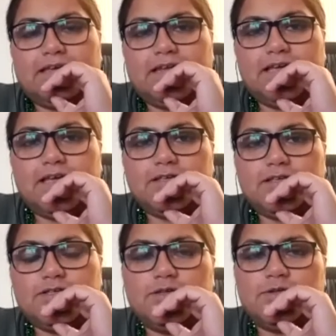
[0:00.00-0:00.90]
Can I
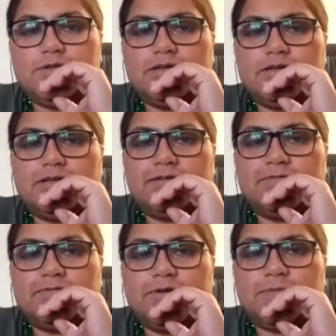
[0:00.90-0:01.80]
ask you
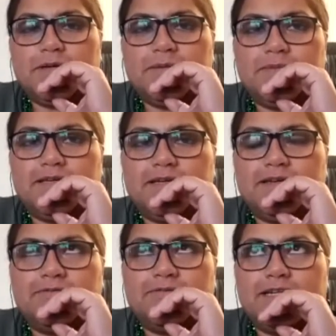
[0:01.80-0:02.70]
what might be
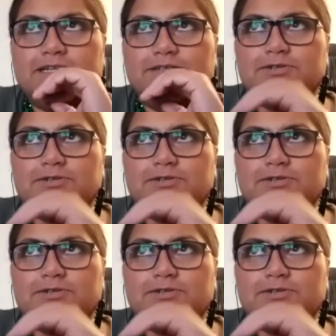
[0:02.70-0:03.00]
a really